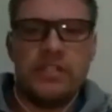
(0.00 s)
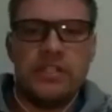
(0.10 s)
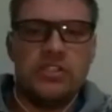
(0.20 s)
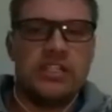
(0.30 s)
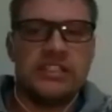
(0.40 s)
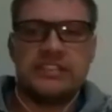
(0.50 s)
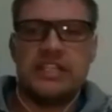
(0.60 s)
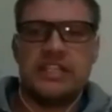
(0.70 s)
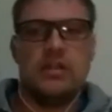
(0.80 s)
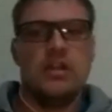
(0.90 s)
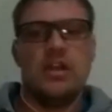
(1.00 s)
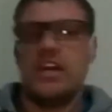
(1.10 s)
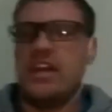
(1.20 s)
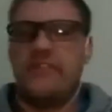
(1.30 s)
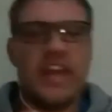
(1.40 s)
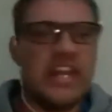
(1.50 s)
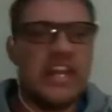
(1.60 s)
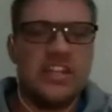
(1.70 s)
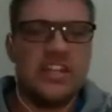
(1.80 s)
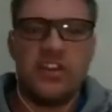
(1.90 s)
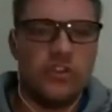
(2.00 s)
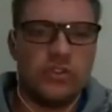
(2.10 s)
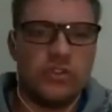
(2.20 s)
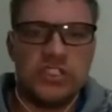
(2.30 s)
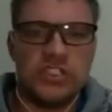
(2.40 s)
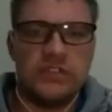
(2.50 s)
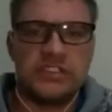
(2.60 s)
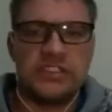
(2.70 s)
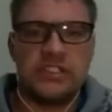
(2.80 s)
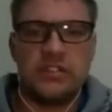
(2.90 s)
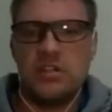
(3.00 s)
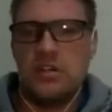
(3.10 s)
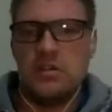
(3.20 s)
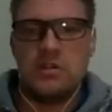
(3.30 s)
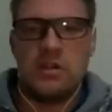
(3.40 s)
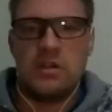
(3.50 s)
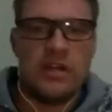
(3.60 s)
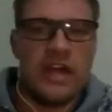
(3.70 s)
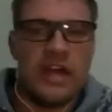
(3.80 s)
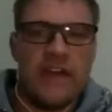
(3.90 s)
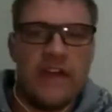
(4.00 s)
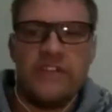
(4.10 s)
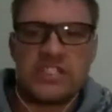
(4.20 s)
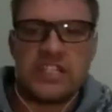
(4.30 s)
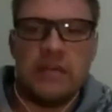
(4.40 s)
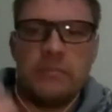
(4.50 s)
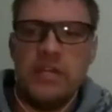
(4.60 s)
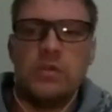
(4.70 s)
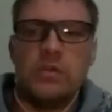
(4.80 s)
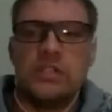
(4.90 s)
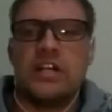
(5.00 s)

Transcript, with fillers: You can say, if any of your servants have this cup, he will die,